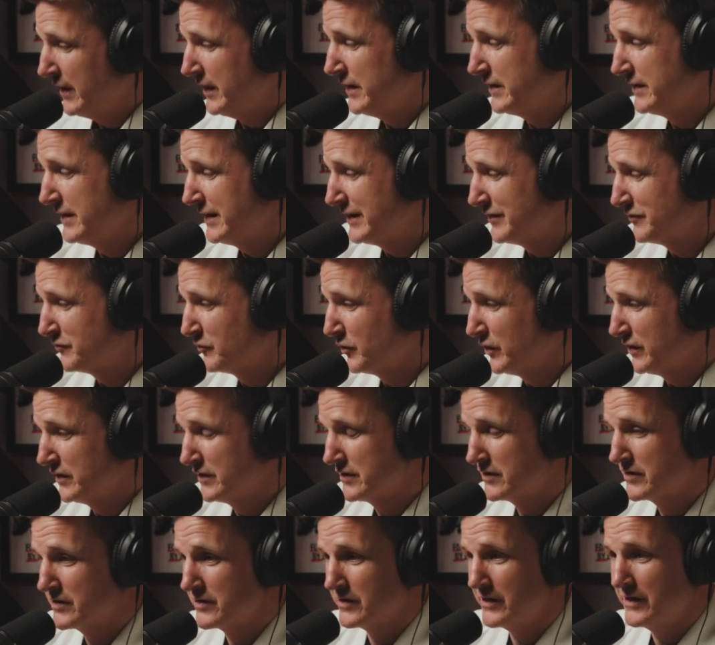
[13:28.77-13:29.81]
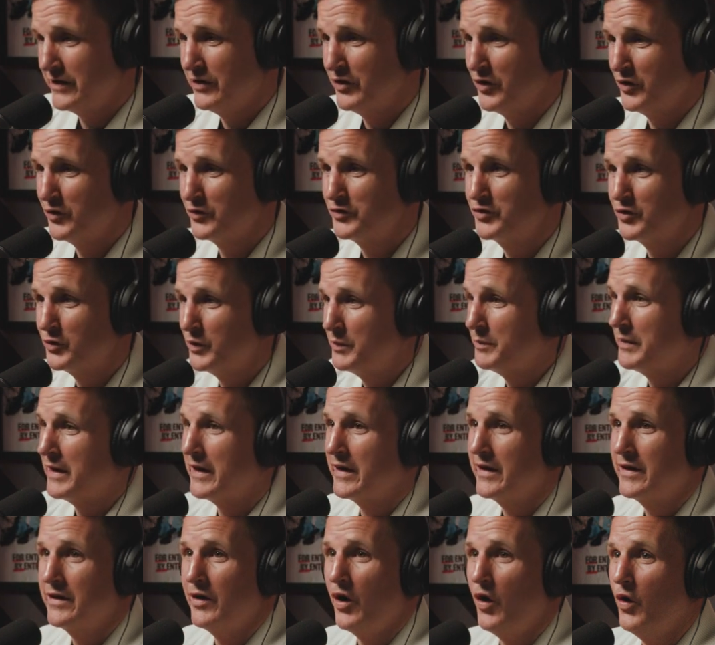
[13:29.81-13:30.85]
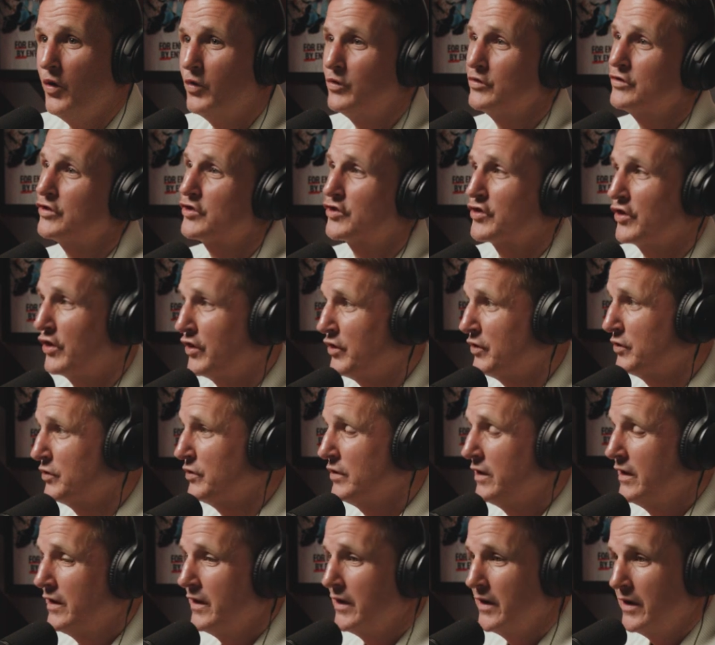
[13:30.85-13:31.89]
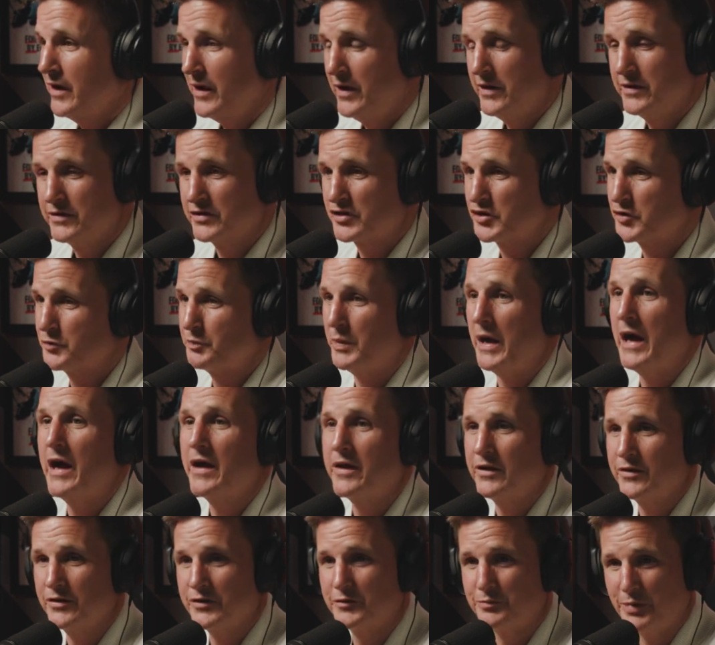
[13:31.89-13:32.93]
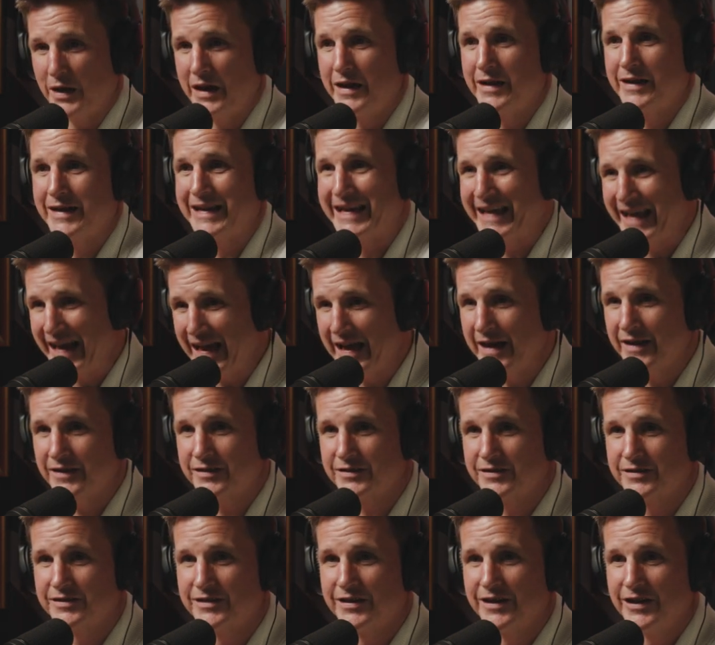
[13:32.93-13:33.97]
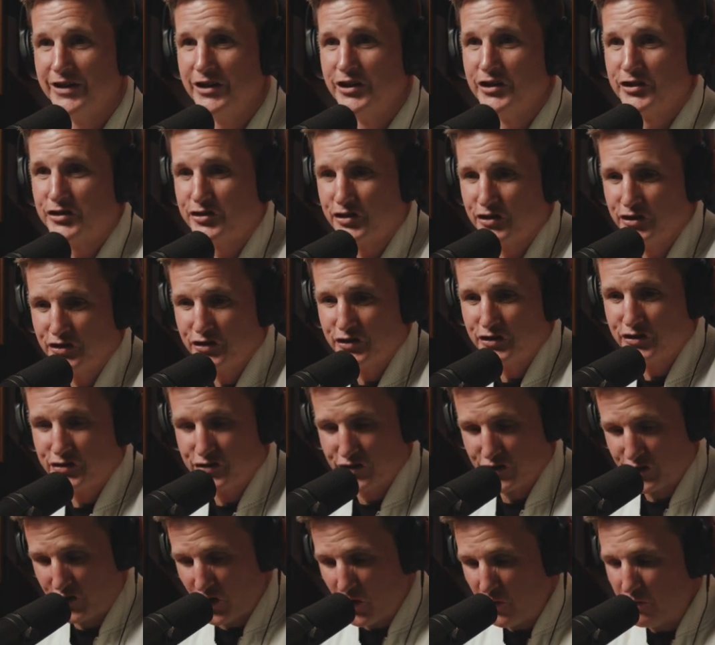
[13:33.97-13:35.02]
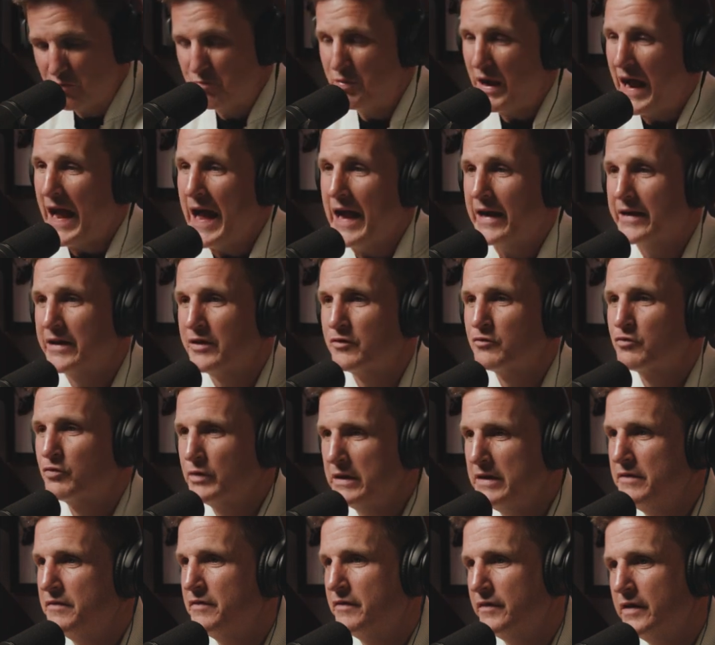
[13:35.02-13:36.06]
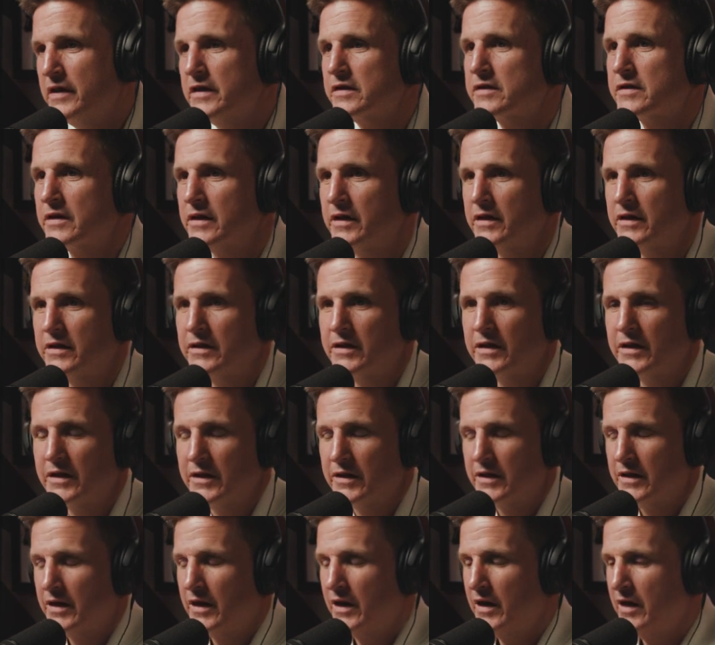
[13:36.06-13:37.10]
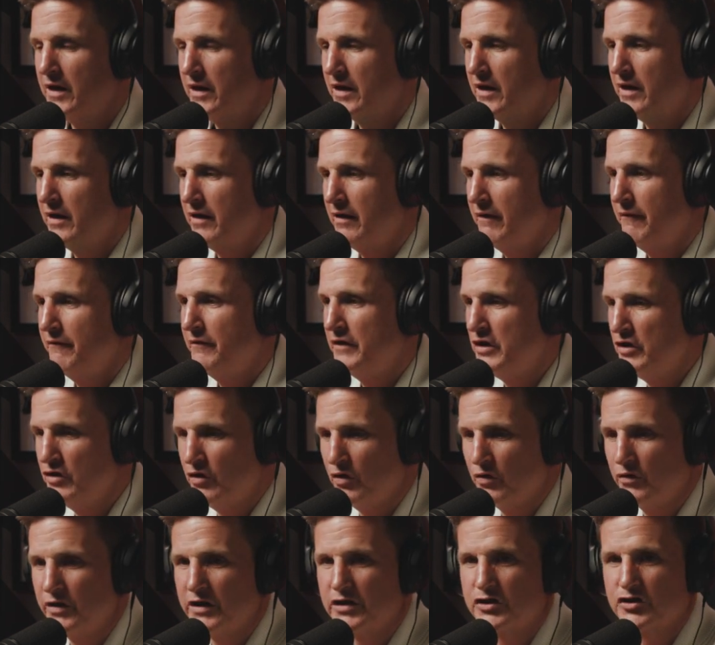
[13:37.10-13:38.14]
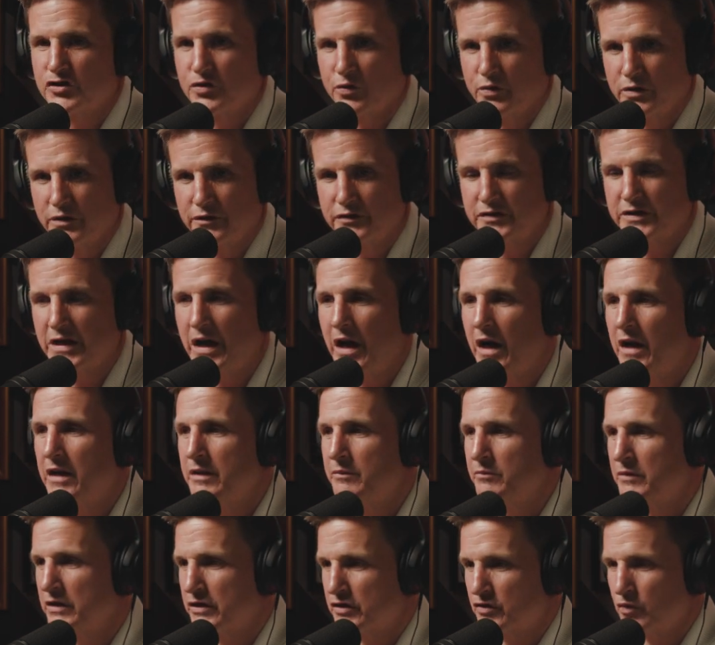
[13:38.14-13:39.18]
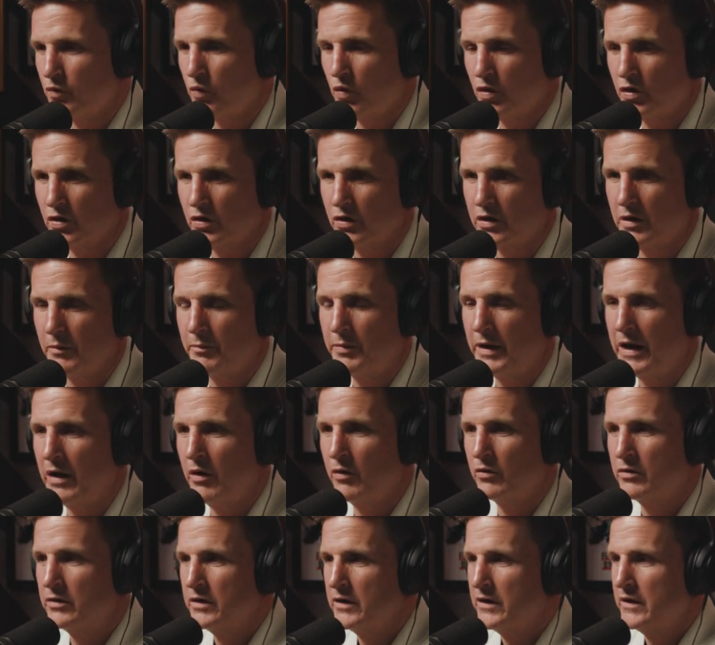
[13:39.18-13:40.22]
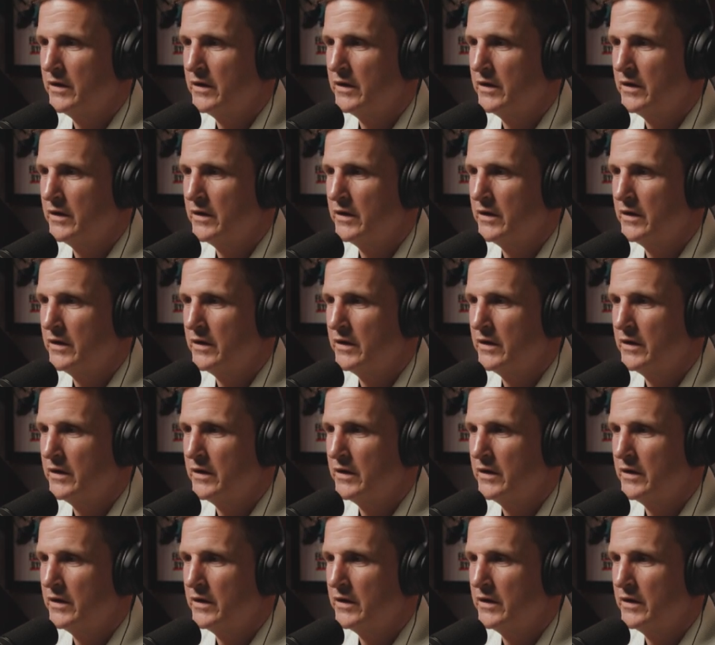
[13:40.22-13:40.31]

and then was, you know, doing my own show inspired by a guest to go back and revisit, you know, this sort of timeless work about